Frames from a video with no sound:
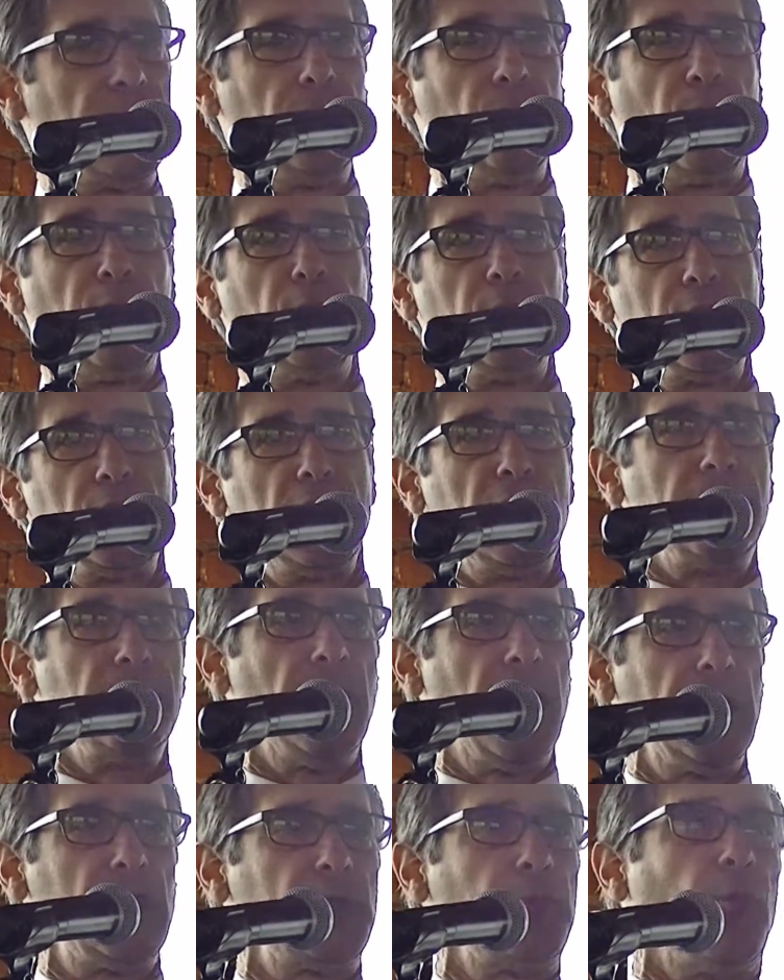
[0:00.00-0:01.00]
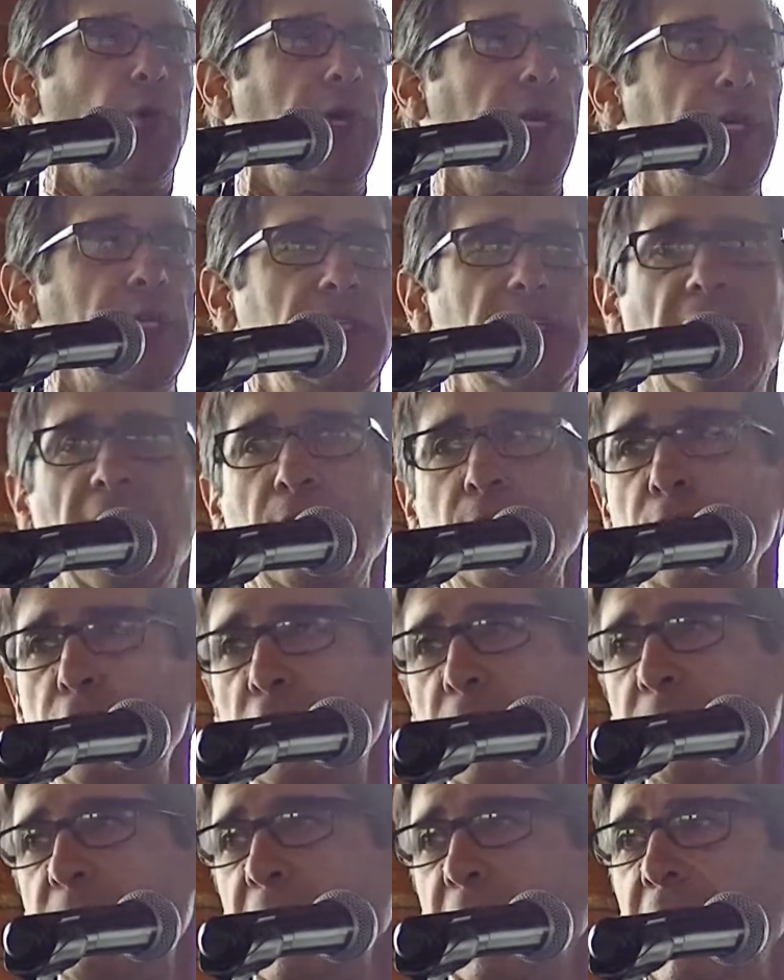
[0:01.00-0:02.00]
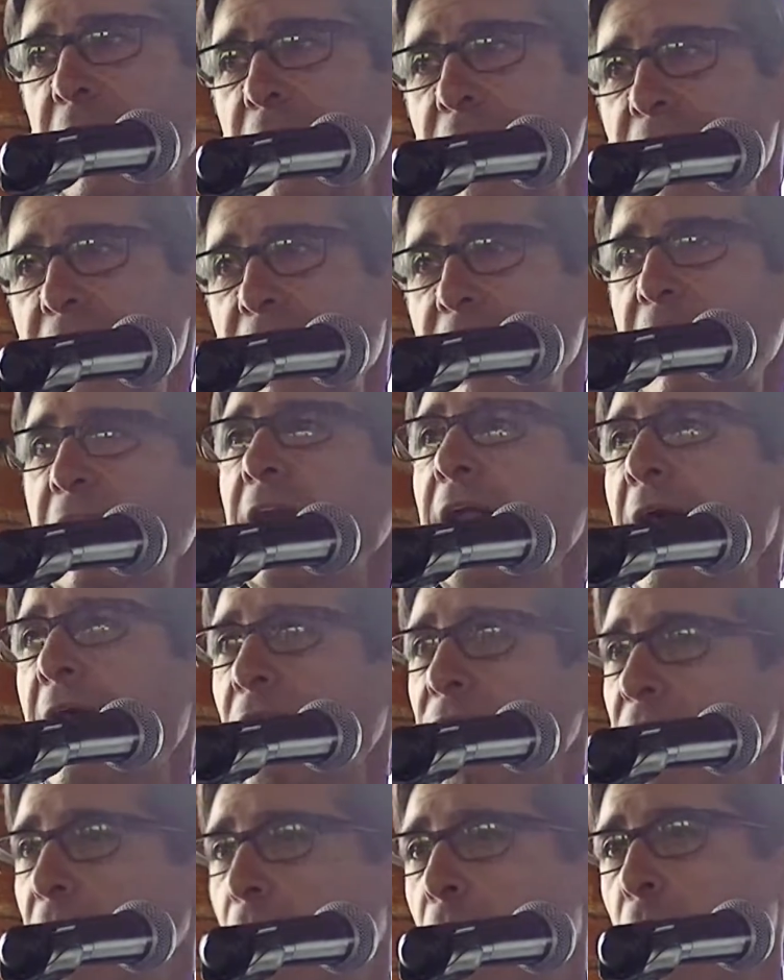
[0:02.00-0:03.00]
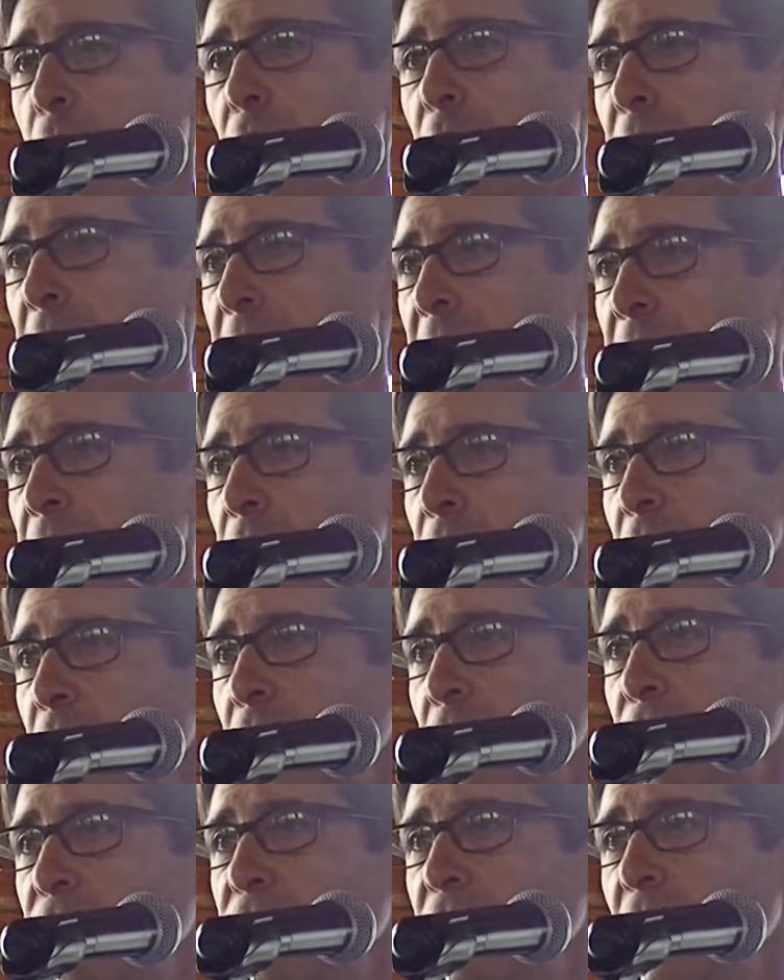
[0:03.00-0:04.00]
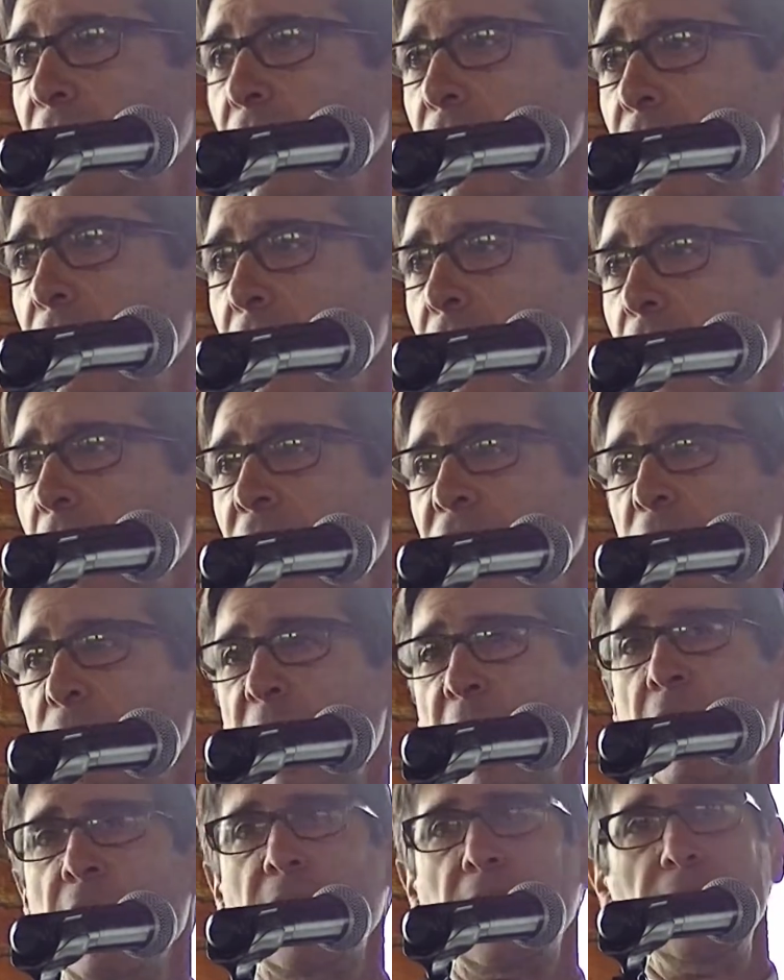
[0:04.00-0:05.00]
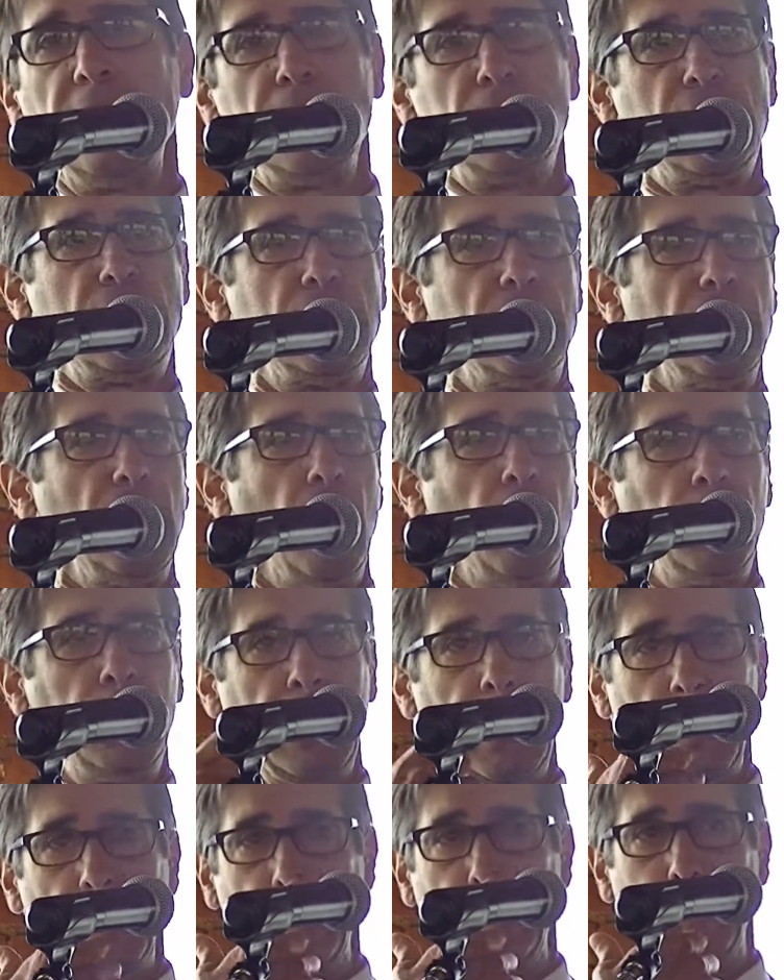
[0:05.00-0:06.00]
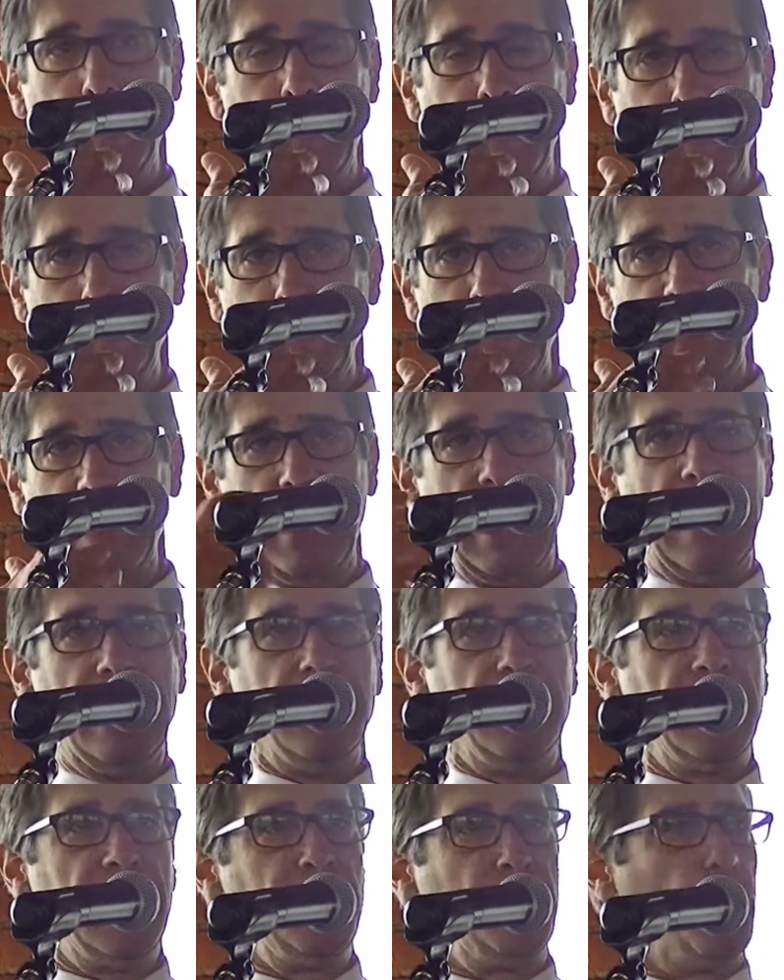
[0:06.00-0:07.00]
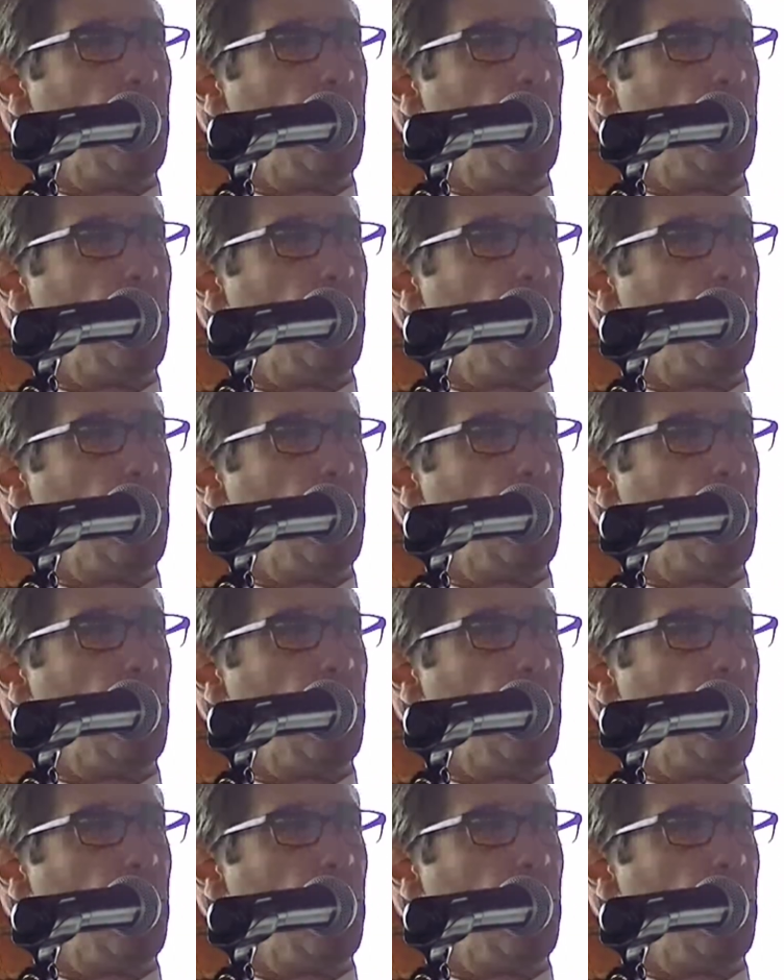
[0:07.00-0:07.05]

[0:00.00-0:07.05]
that we would see much more container shipping in and out of the heartland of America. This is the only deep